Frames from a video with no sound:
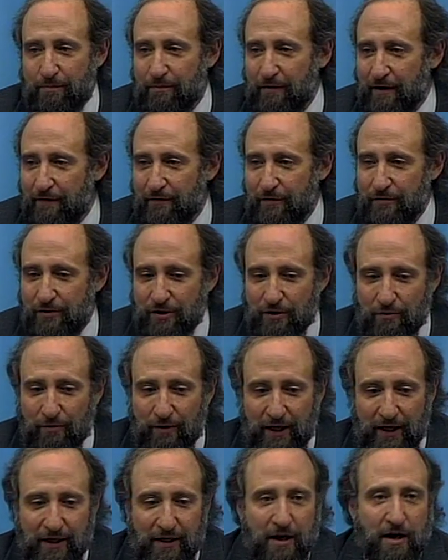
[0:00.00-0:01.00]
preview
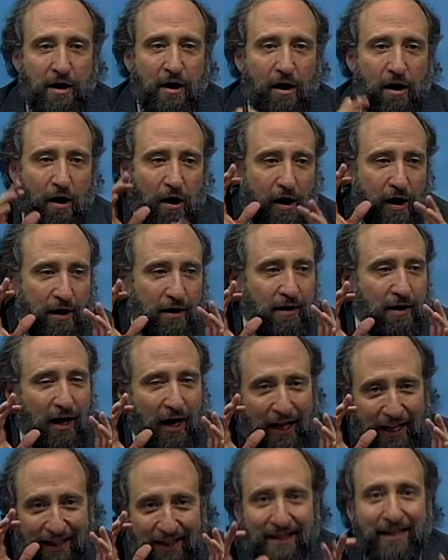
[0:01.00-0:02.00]
screen are
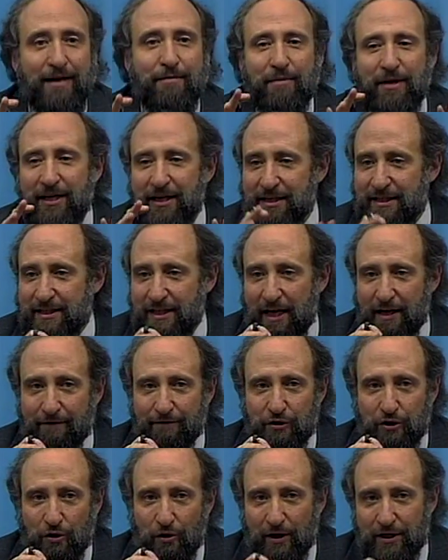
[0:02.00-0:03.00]
a limited set of
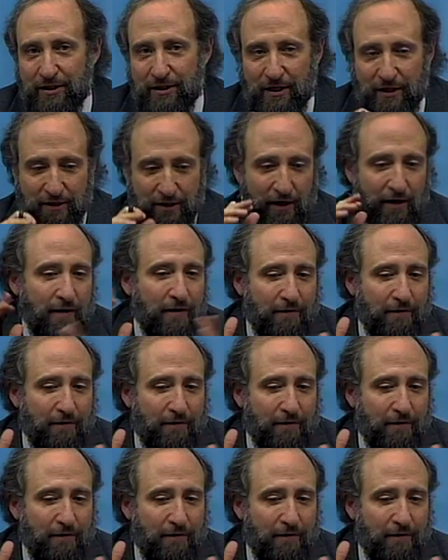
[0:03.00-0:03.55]
choices.